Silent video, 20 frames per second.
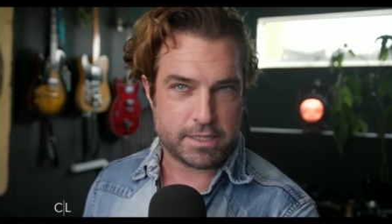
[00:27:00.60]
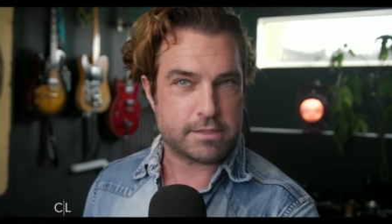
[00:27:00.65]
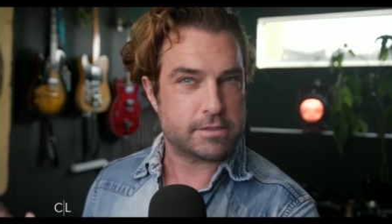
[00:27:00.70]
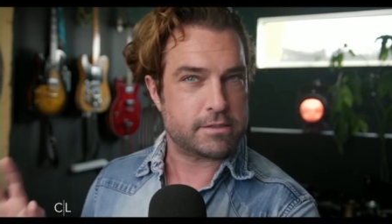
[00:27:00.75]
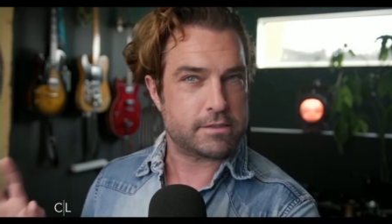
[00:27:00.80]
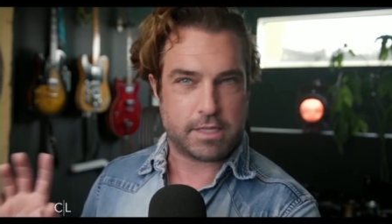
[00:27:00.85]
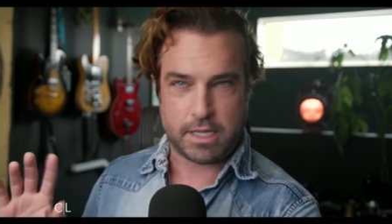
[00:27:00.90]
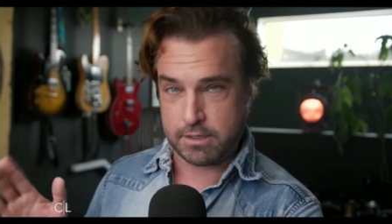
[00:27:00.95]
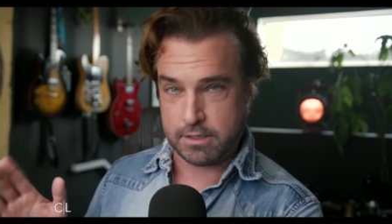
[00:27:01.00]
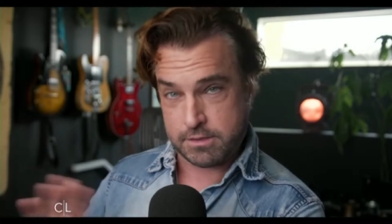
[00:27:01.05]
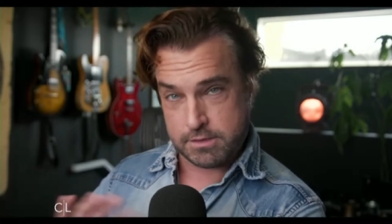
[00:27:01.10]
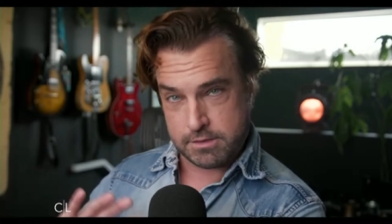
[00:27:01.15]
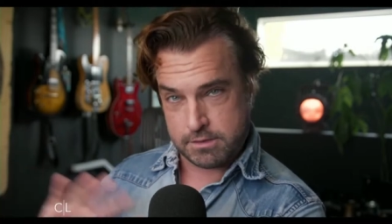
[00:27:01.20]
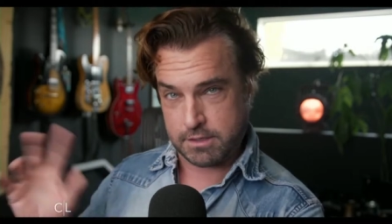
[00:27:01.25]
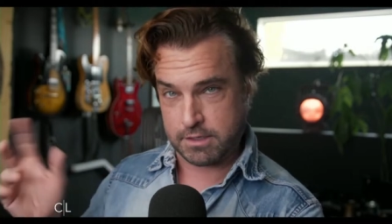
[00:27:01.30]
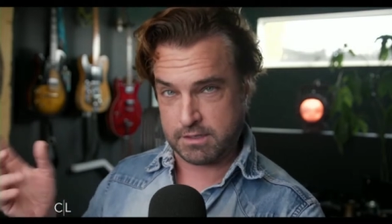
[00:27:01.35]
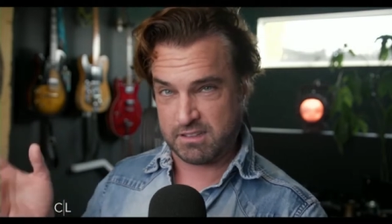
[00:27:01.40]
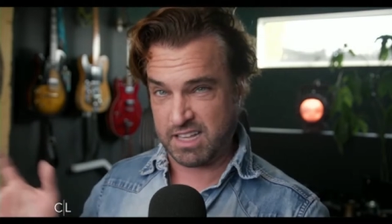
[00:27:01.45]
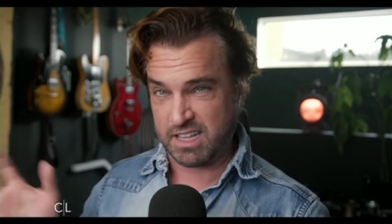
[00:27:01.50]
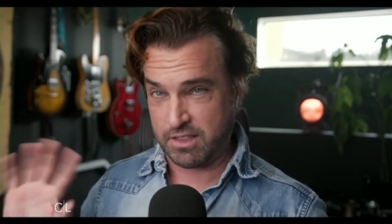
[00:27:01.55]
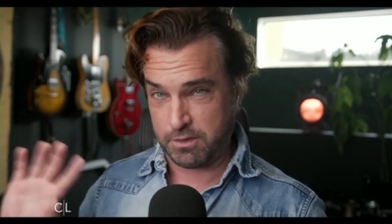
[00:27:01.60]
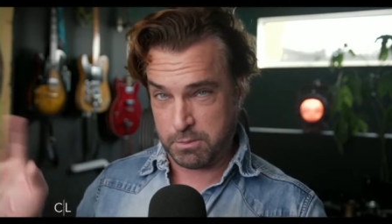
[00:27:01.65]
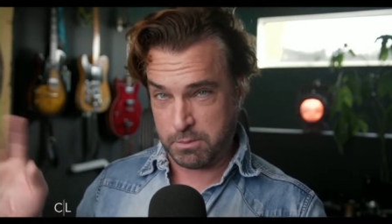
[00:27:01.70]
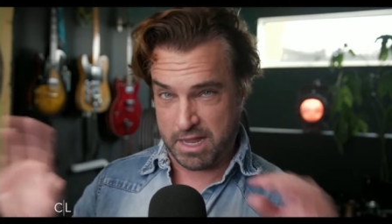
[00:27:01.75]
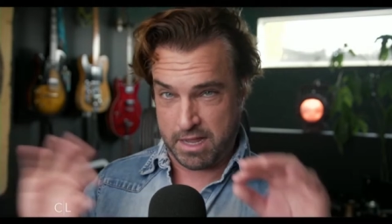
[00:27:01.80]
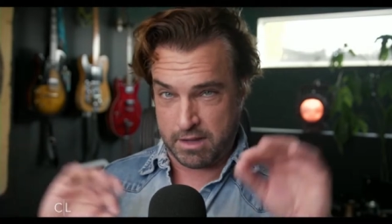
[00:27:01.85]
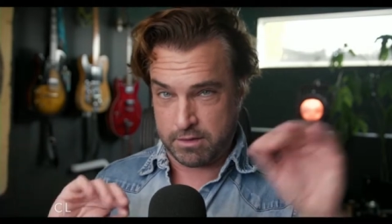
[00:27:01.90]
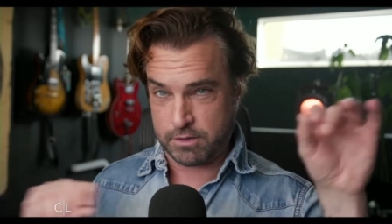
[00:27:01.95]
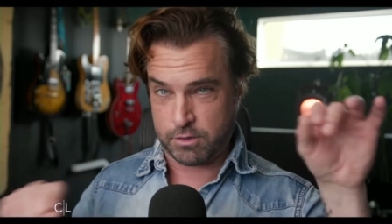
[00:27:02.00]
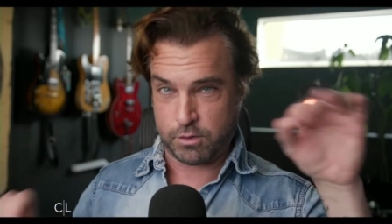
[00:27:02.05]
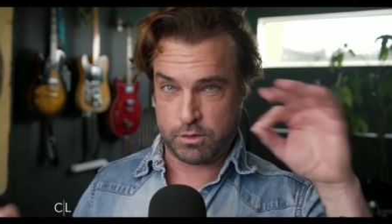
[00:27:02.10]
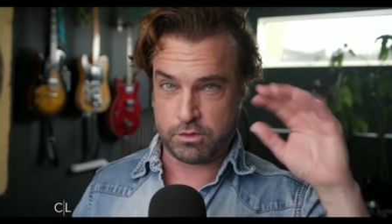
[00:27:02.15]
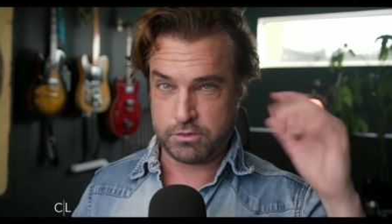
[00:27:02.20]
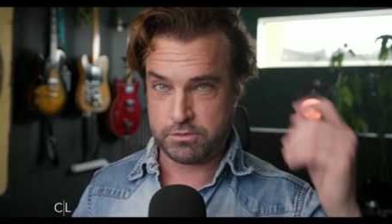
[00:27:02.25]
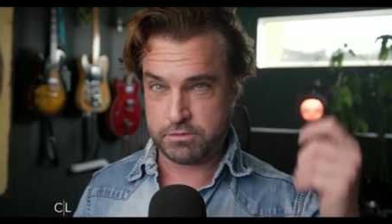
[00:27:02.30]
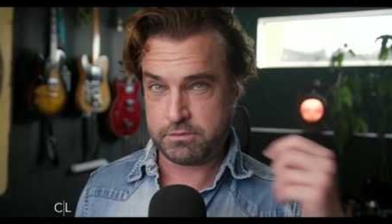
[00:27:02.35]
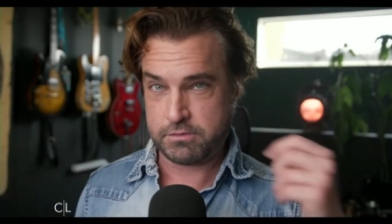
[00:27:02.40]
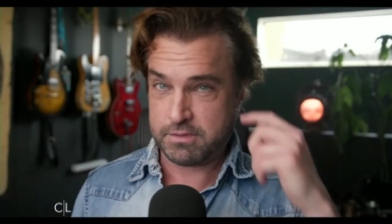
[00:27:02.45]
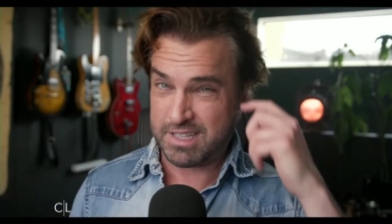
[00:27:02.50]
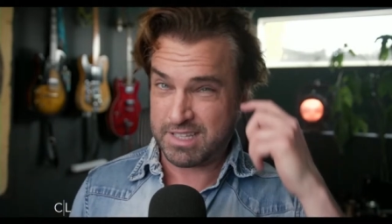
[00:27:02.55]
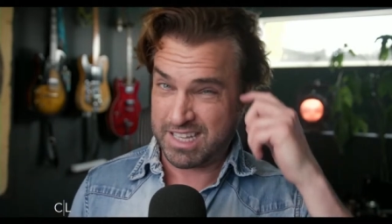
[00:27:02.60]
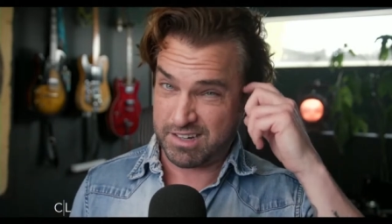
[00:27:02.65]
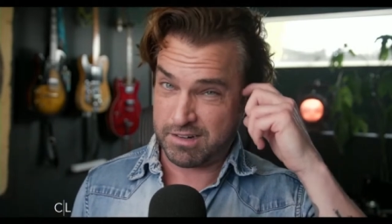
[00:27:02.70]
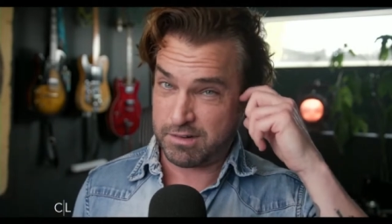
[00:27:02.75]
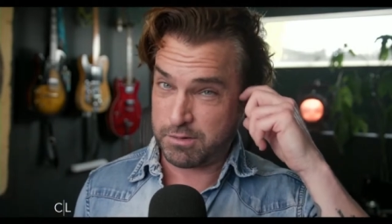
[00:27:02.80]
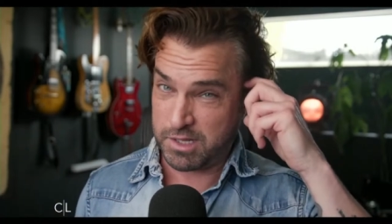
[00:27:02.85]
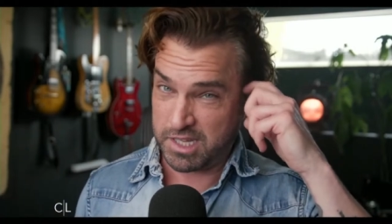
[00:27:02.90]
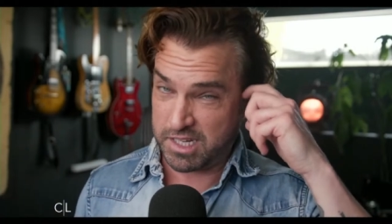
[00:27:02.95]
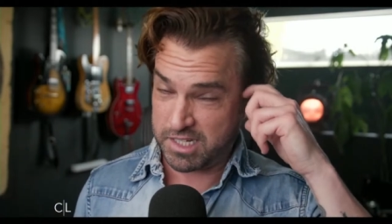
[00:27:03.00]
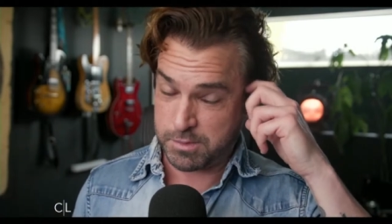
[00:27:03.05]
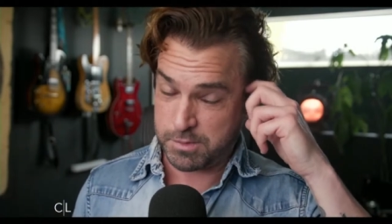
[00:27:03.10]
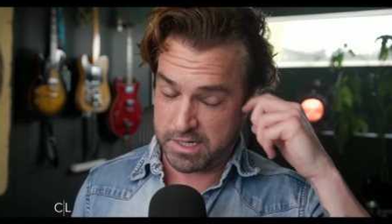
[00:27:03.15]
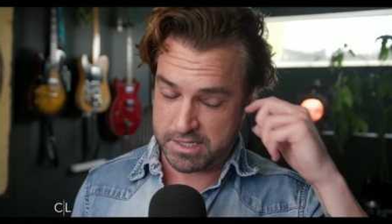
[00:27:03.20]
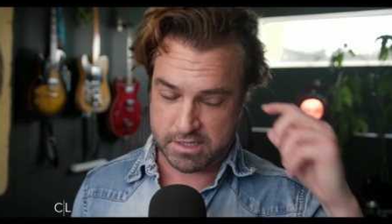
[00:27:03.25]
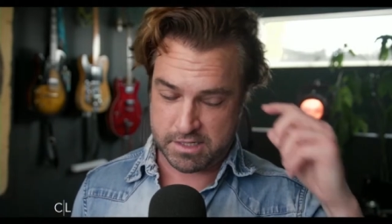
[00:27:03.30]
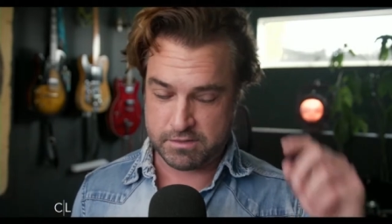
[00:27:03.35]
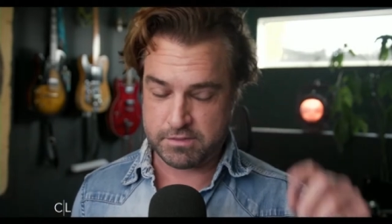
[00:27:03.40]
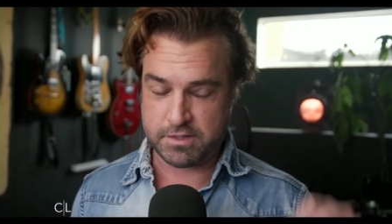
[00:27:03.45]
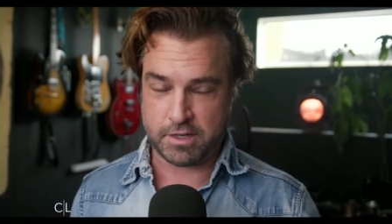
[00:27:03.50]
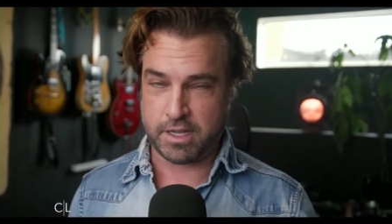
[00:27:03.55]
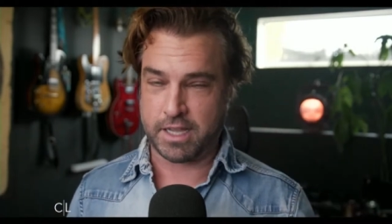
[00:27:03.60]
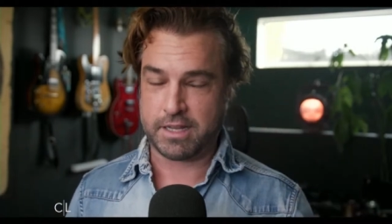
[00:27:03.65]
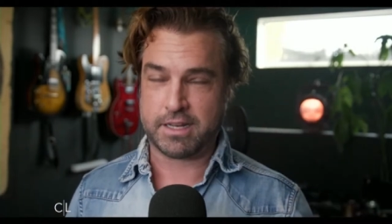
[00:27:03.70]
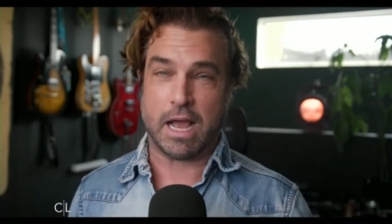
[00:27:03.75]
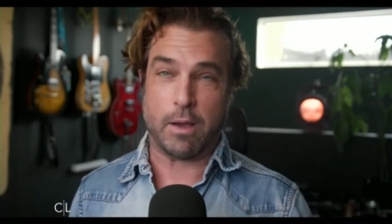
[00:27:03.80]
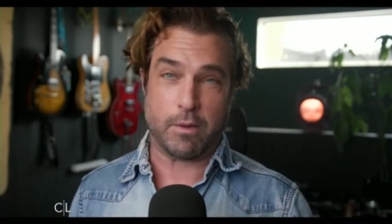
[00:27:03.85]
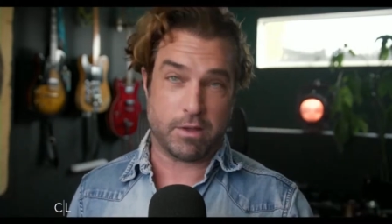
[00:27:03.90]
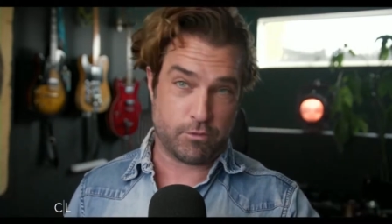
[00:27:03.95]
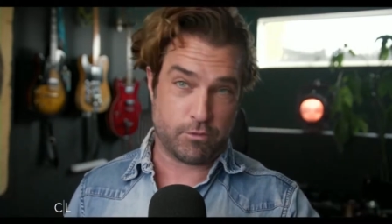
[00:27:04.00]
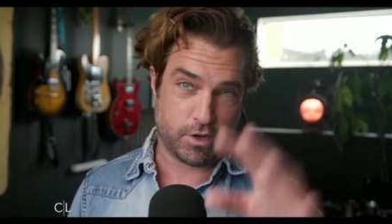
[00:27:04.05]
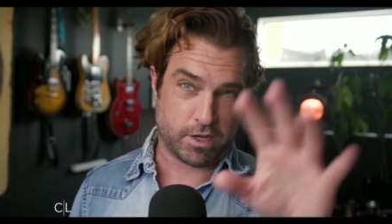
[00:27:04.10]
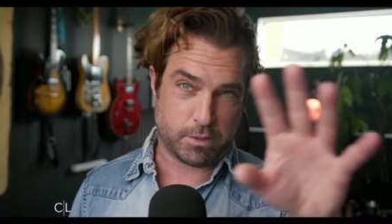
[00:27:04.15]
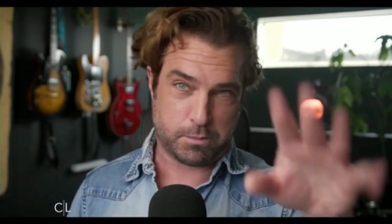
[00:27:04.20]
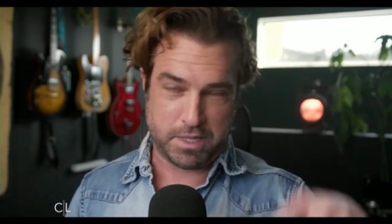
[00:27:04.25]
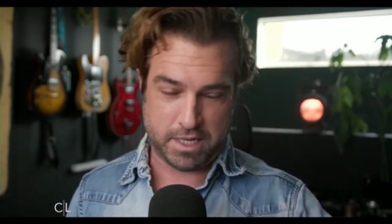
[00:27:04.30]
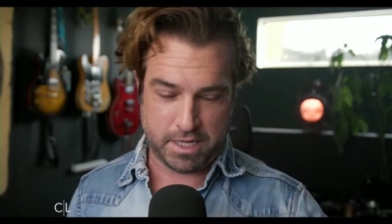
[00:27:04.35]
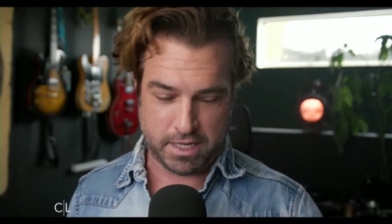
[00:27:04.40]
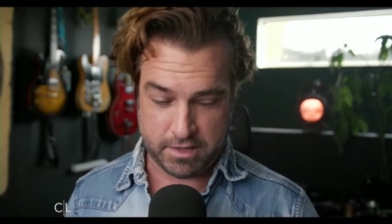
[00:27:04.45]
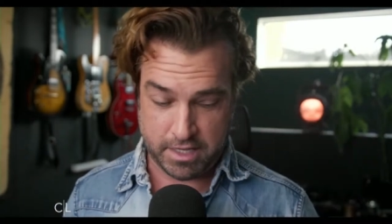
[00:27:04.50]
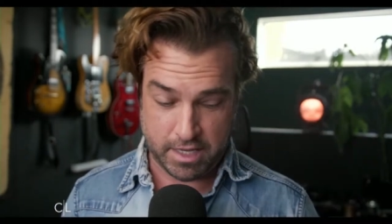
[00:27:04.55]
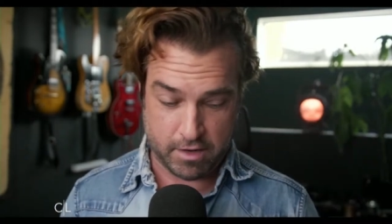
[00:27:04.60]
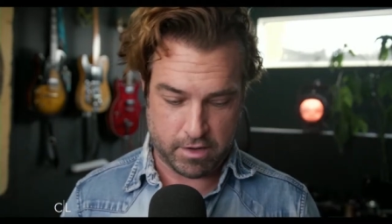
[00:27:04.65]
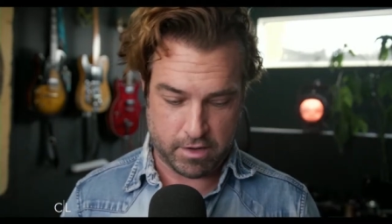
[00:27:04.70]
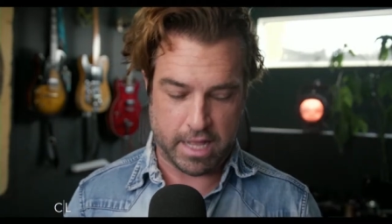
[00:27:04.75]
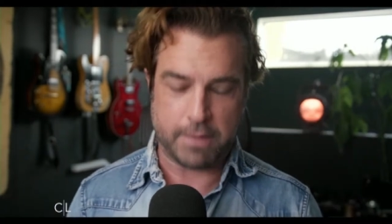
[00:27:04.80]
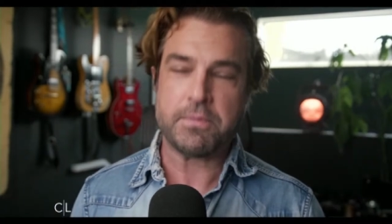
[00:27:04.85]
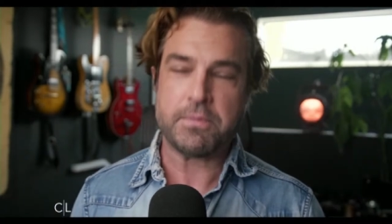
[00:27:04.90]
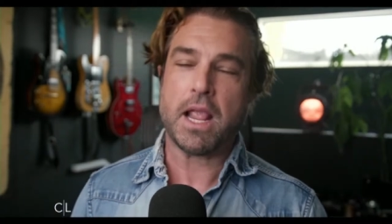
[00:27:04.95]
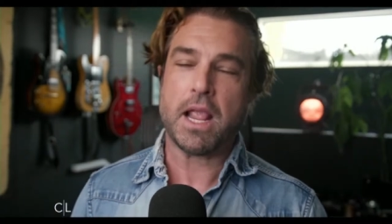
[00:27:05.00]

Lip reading: they used leather bound, gold, they're really expensive. Okay, now we have Wikipedia and the internet.